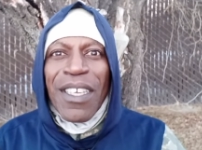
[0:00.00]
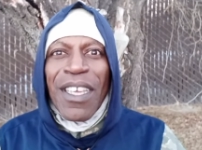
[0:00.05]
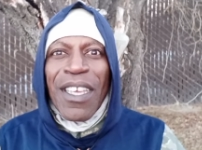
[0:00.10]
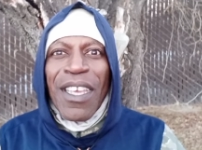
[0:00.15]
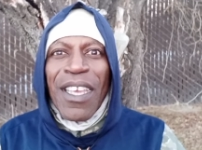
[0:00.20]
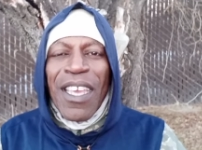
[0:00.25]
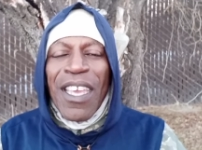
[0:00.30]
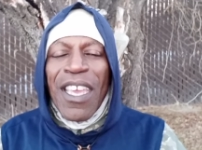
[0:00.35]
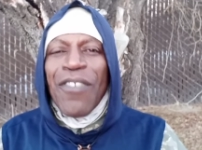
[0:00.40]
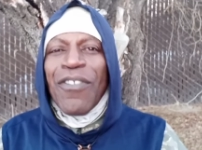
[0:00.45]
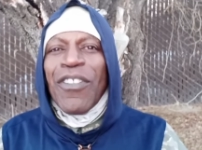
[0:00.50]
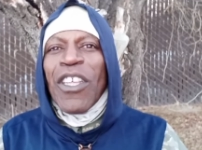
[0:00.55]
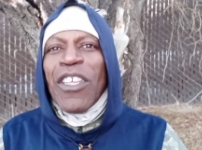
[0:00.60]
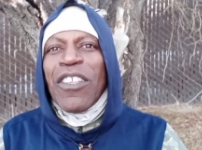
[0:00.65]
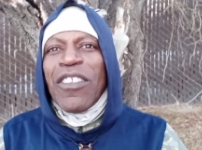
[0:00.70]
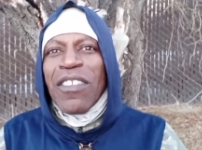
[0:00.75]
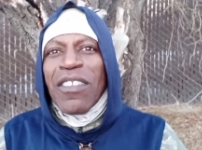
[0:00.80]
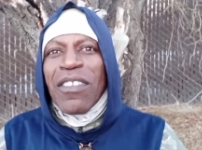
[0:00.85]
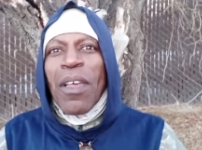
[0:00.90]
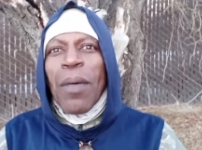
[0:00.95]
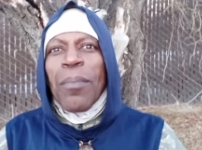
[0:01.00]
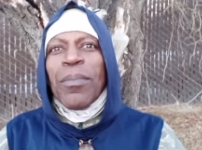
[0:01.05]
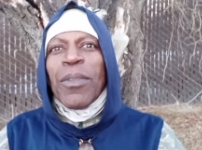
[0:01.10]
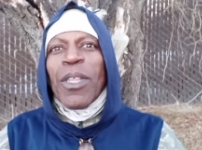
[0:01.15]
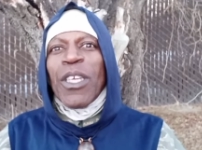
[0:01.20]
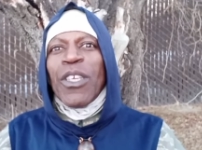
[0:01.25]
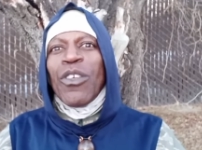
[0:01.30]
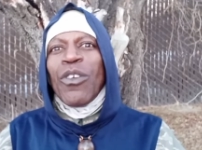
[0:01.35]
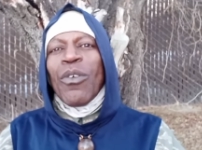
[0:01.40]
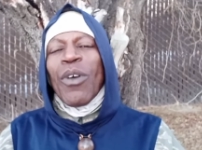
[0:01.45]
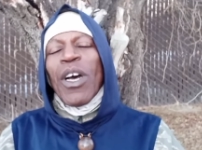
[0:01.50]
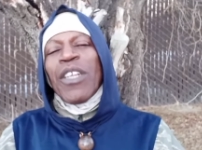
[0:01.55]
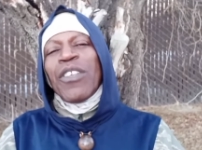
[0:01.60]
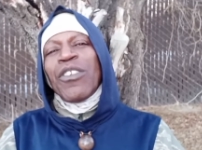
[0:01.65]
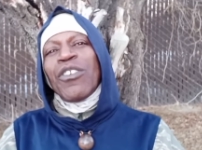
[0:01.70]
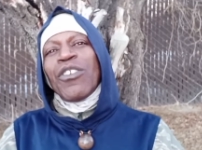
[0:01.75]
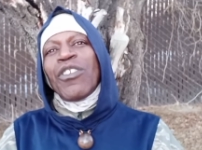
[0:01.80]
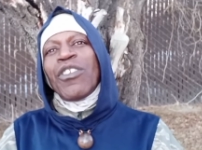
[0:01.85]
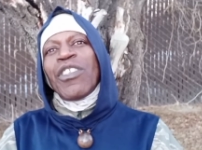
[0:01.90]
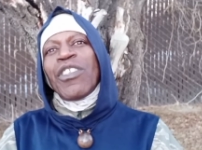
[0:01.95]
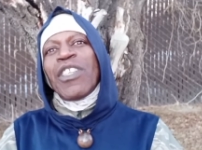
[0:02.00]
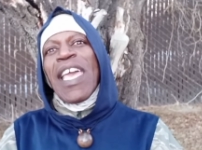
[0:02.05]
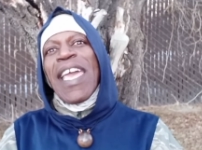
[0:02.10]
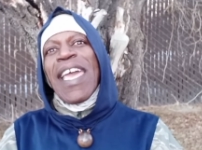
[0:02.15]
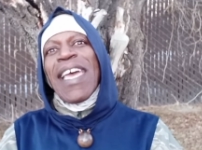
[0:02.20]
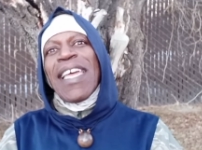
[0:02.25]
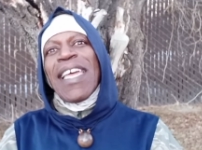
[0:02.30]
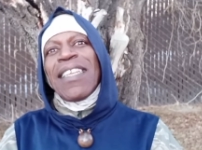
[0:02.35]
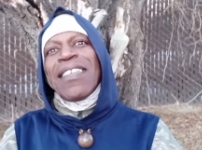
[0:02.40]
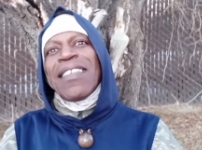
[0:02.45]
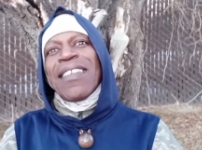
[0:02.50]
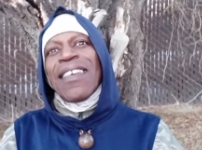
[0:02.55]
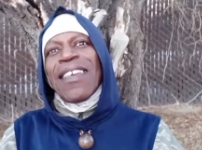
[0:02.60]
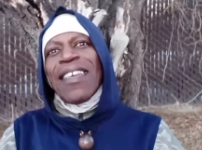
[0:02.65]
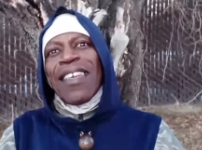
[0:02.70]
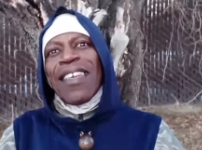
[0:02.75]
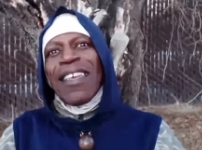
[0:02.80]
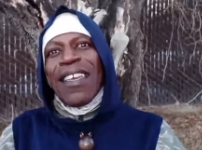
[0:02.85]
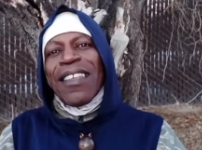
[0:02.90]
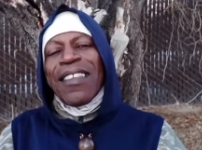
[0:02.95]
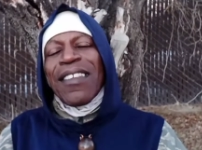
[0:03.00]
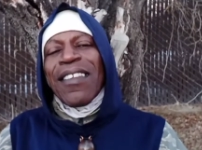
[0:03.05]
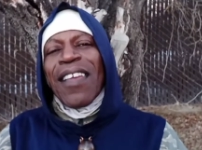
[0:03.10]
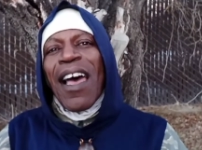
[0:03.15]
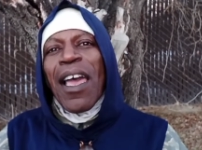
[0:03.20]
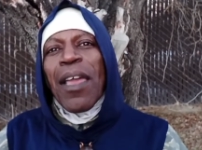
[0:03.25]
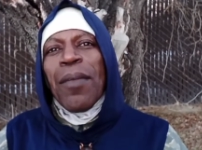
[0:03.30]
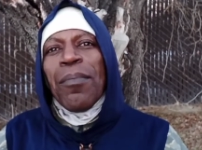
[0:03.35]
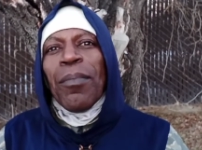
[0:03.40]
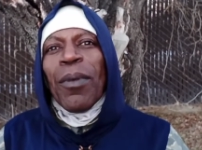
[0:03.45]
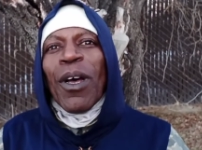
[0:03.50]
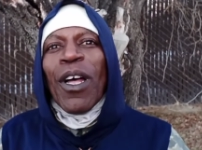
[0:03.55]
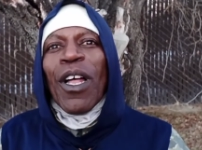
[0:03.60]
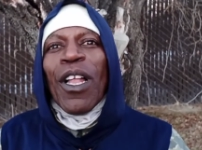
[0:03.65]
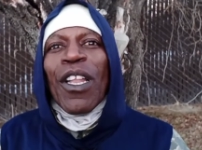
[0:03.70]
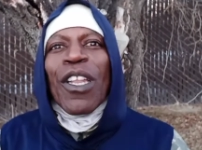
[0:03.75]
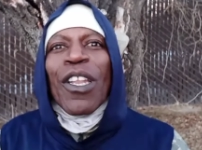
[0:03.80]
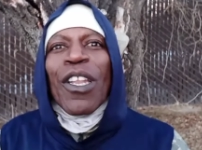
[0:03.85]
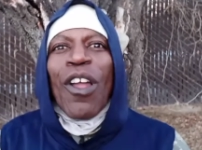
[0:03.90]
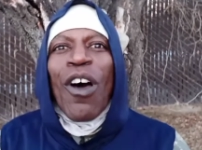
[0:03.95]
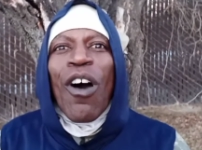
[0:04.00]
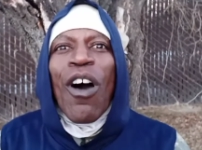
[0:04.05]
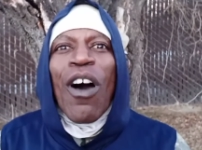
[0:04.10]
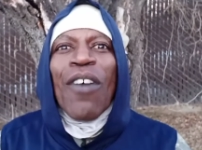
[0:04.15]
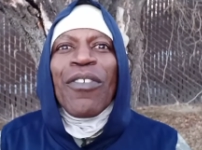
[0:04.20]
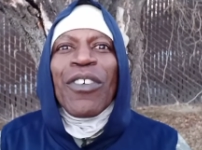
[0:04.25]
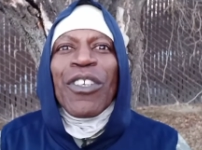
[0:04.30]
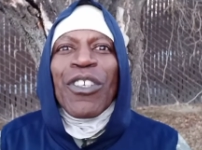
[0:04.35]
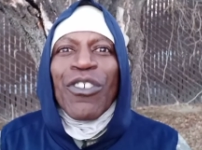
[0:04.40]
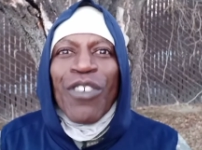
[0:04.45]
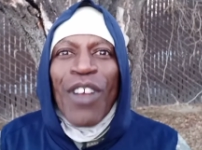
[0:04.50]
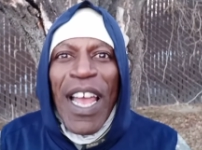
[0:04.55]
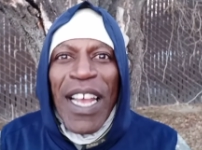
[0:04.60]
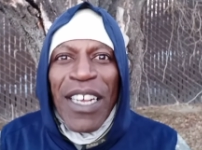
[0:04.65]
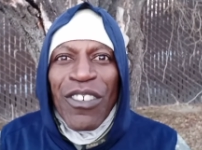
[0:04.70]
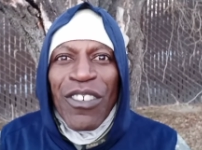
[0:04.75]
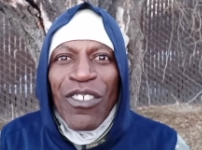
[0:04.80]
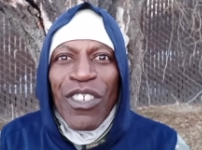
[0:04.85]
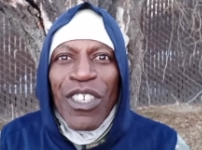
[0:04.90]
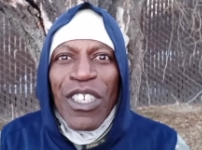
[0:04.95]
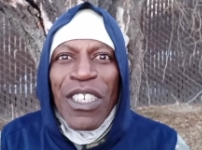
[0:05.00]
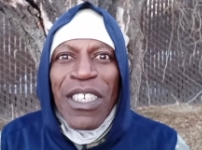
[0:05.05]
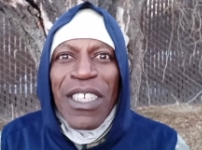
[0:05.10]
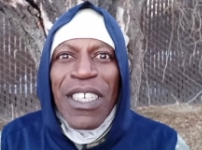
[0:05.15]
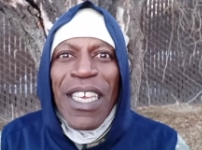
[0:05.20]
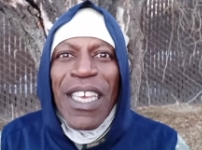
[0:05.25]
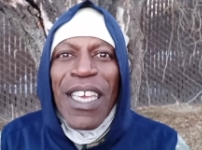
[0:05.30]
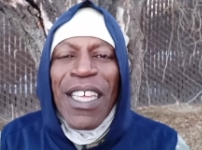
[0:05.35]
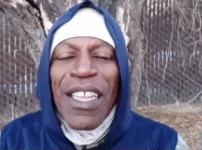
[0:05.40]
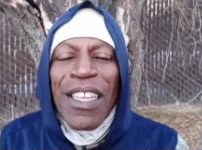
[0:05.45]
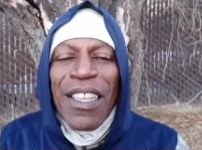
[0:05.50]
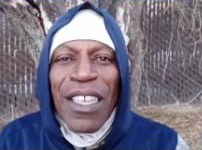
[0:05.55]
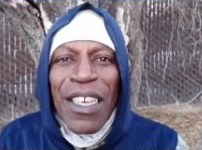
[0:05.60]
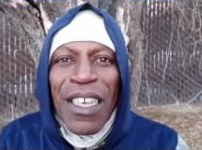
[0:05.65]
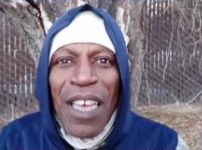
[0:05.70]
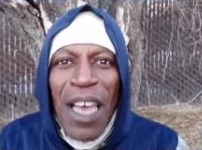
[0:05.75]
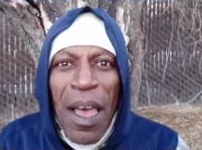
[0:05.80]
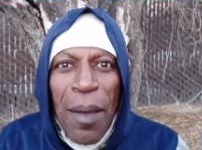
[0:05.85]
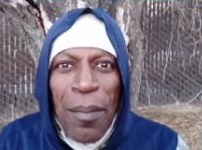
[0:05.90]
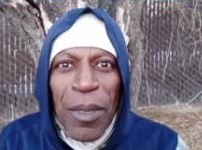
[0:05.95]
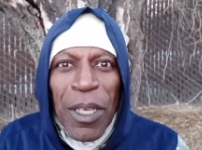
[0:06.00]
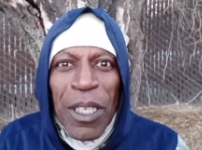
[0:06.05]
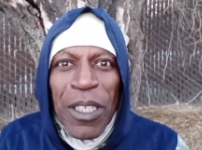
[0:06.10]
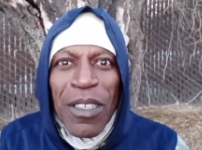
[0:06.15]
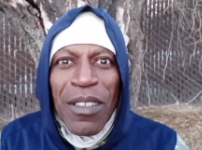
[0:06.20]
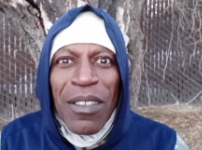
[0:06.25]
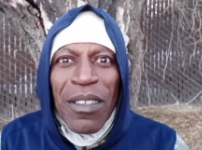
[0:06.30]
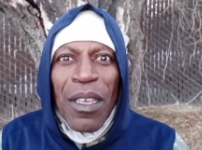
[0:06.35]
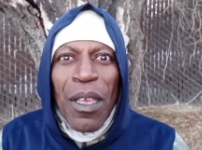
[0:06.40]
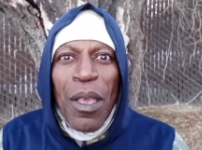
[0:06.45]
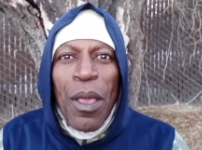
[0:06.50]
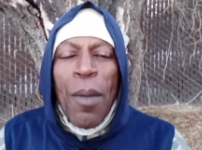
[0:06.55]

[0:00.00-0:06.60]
If this is something you understand, type law of attraction in the comments.